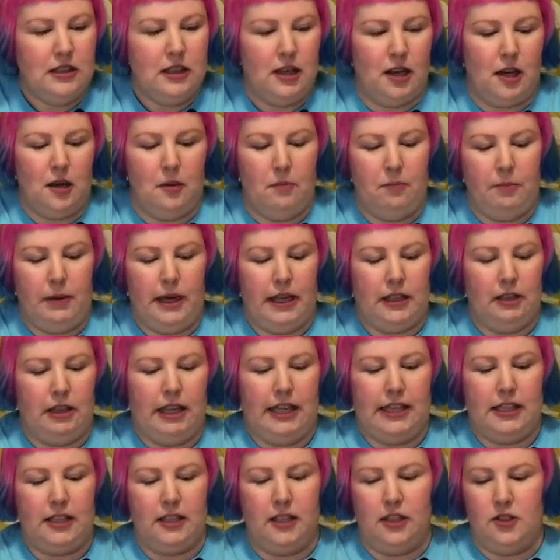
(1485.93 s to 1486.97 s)
Um, but
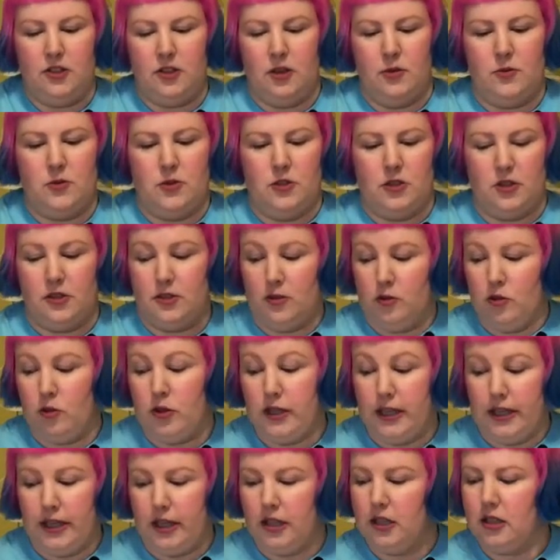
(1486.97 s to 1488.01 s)
like in terms of just
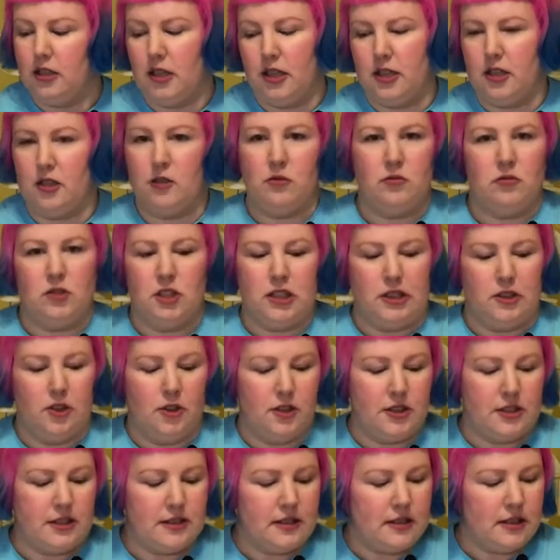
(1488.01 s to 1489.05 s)
looking at it, I don't really
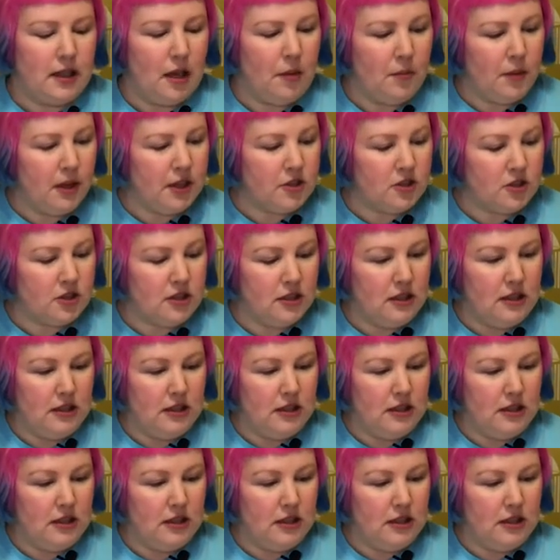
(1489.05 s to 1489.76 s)
notice it that much.